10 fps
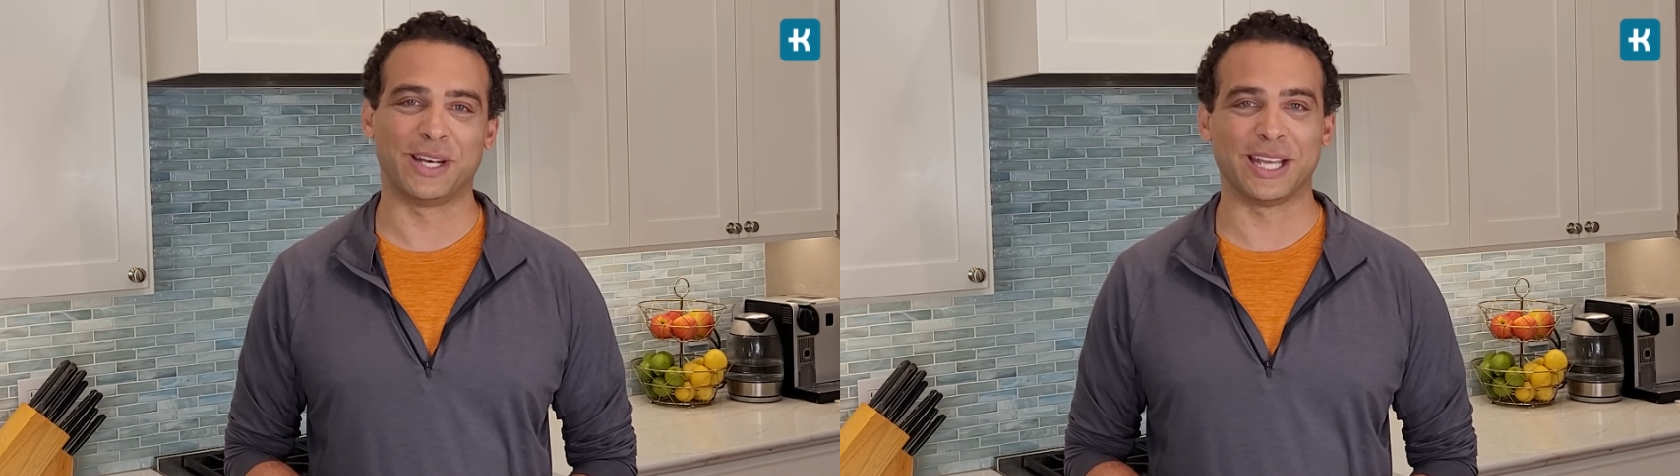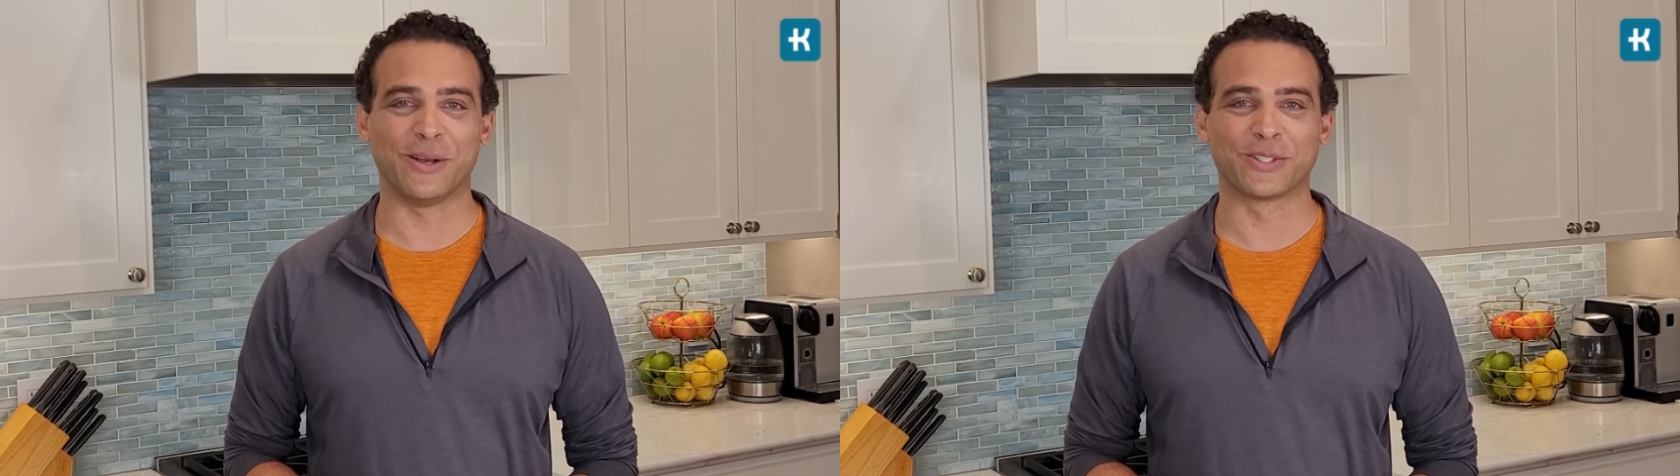
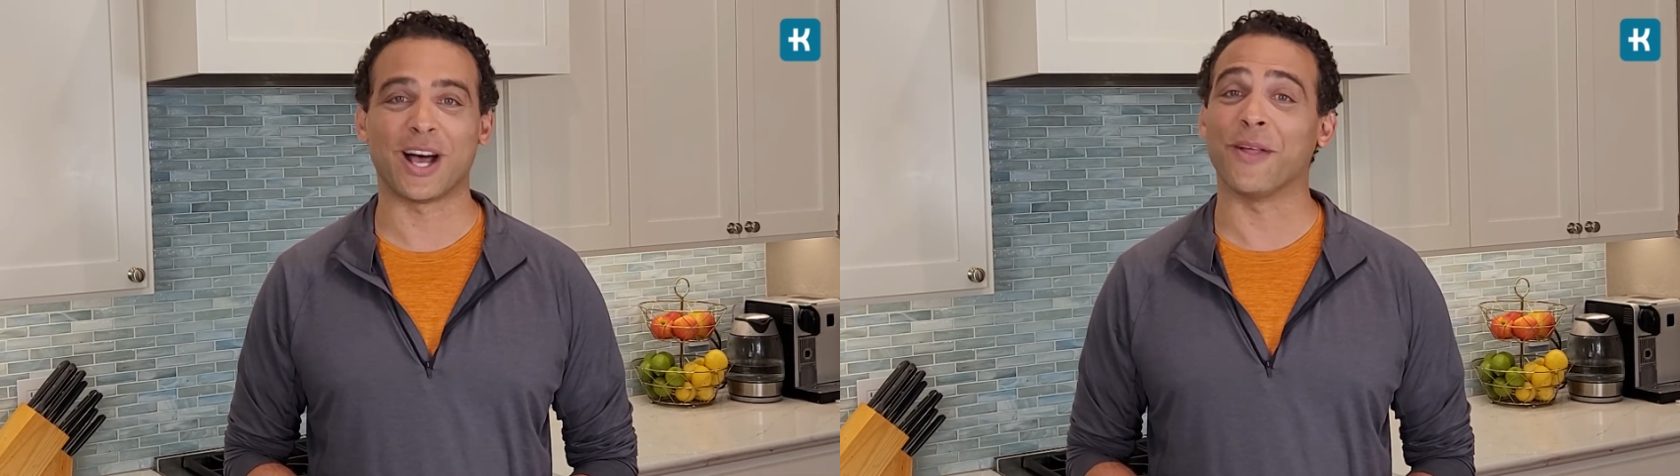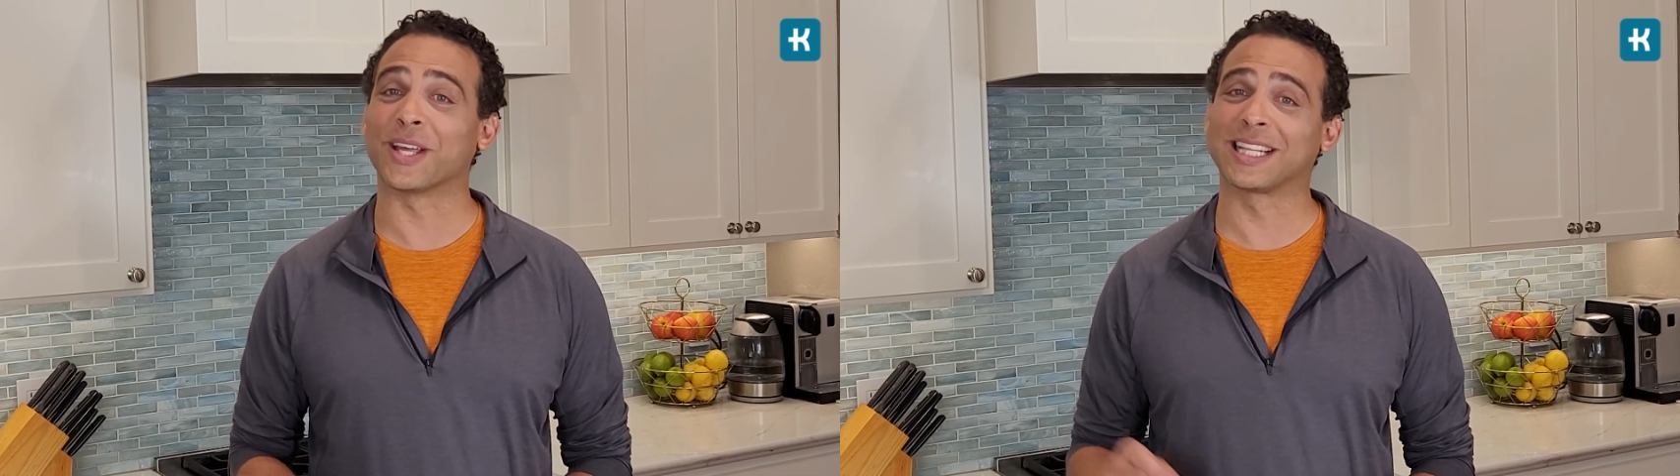videos
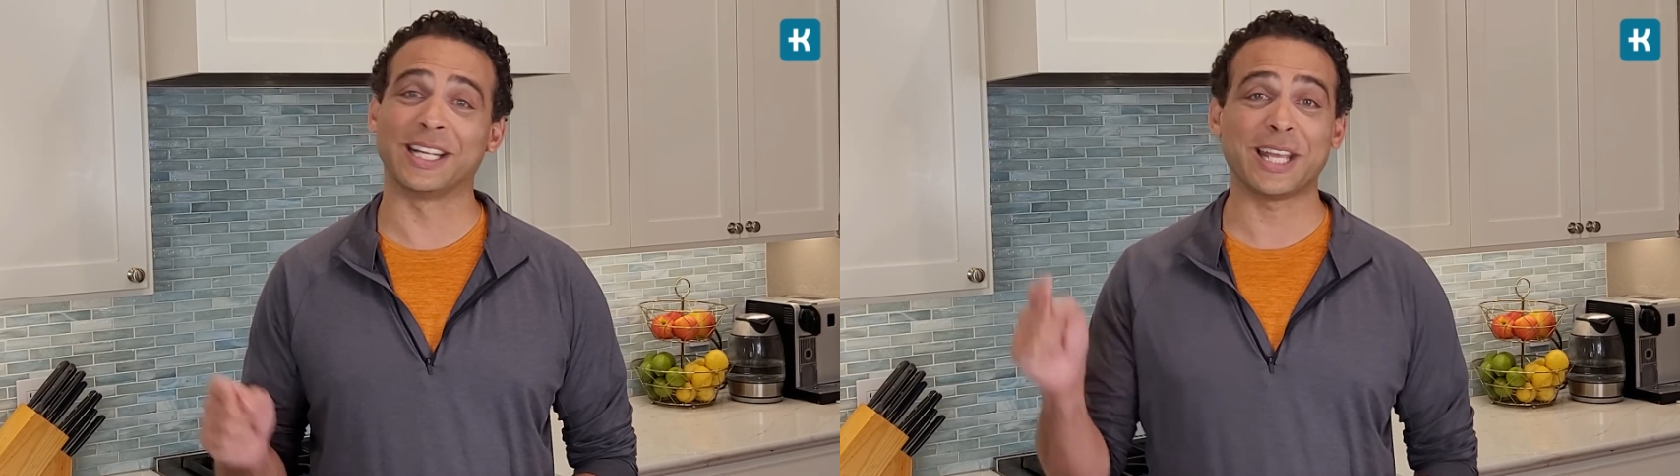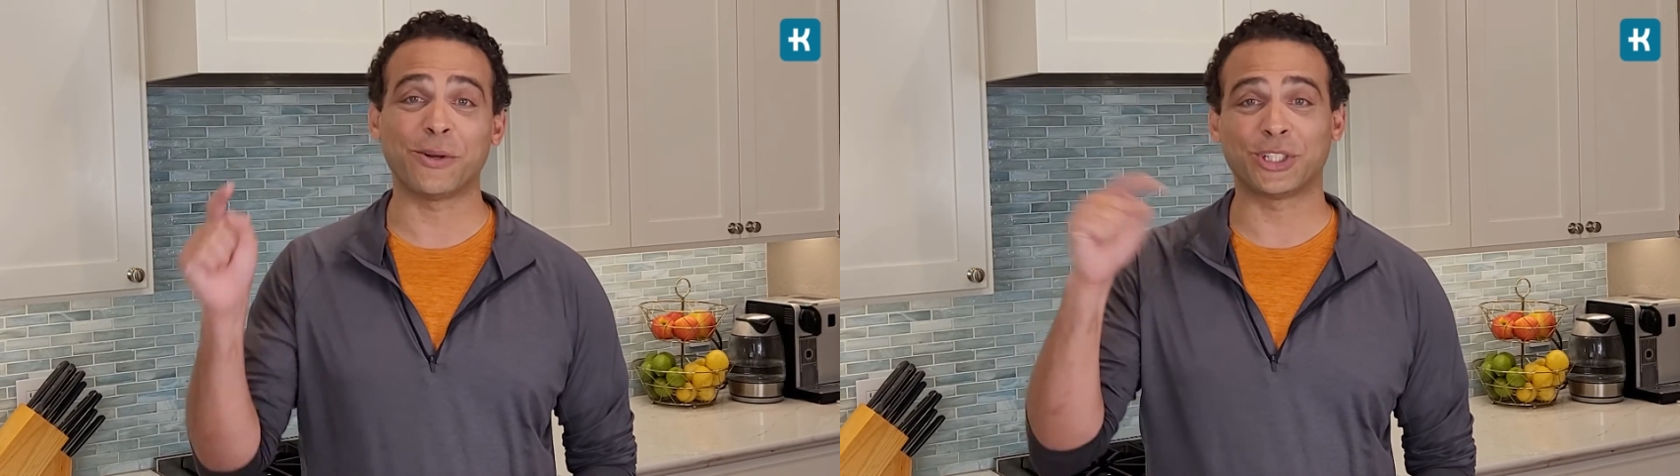on the
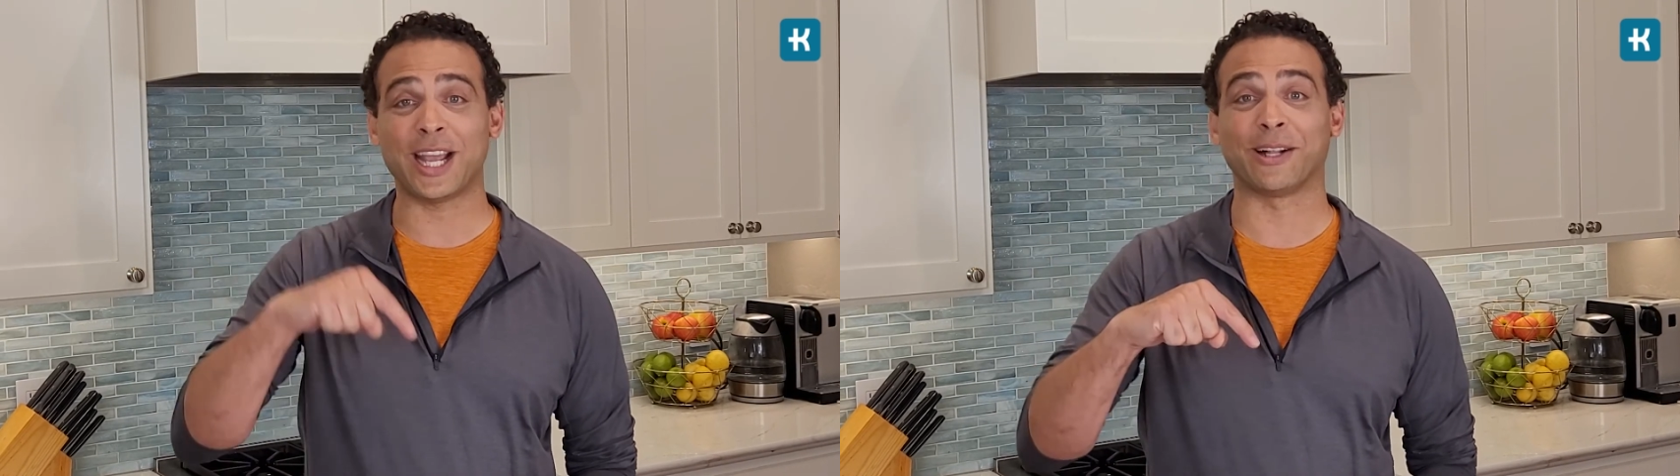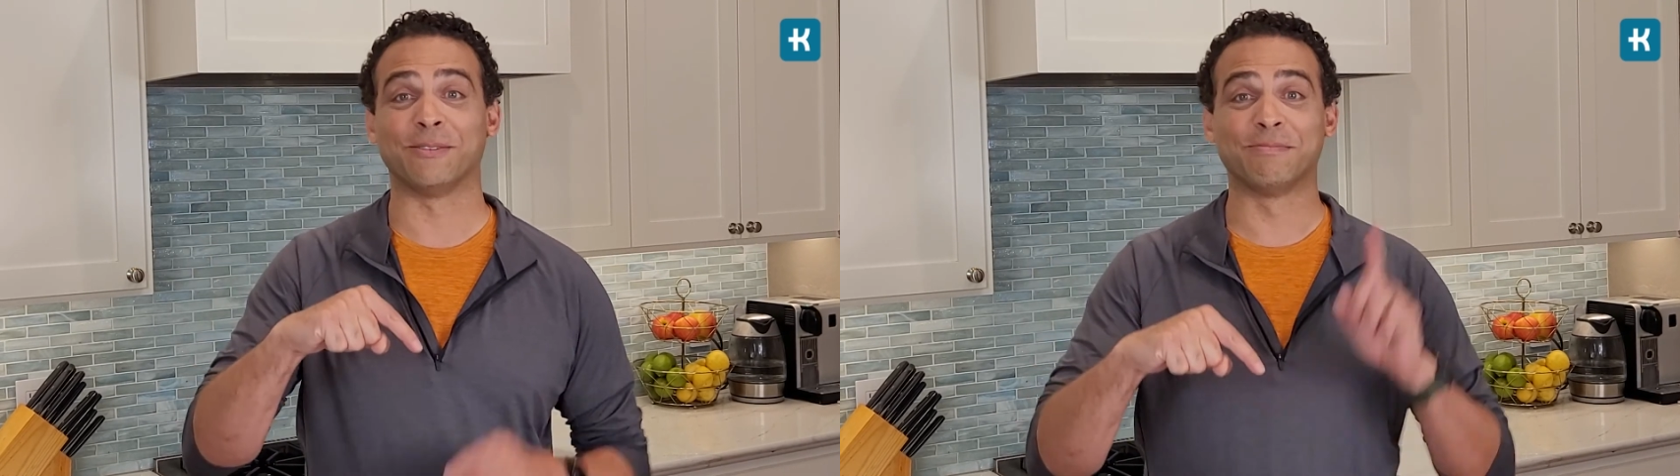Klinio
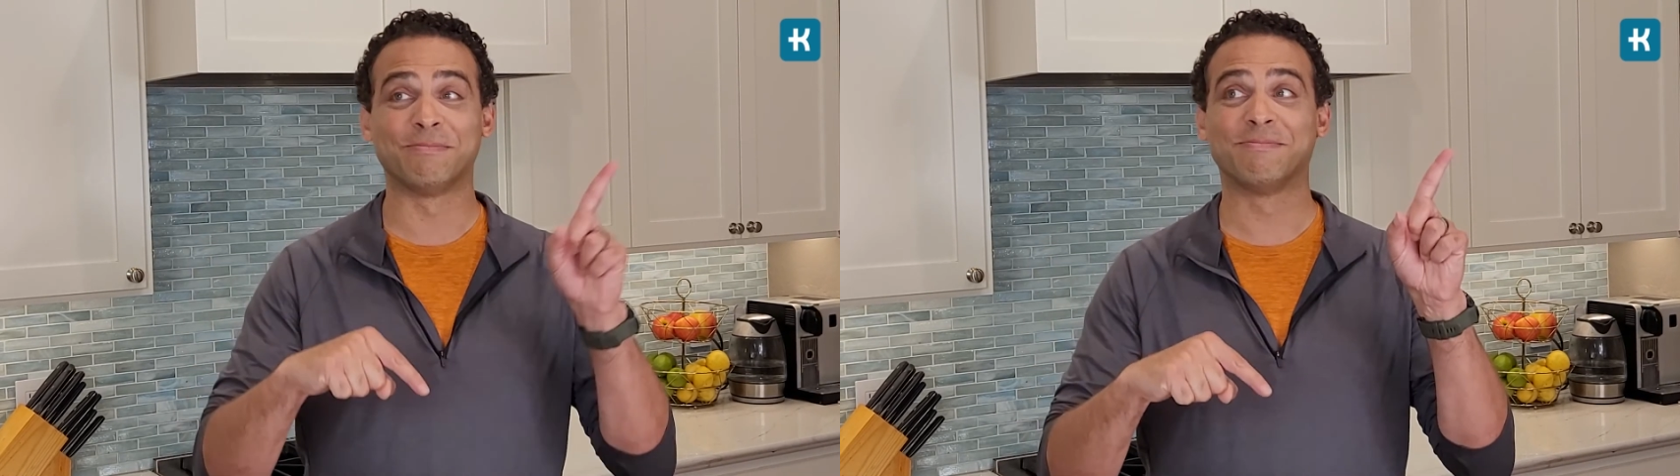channel.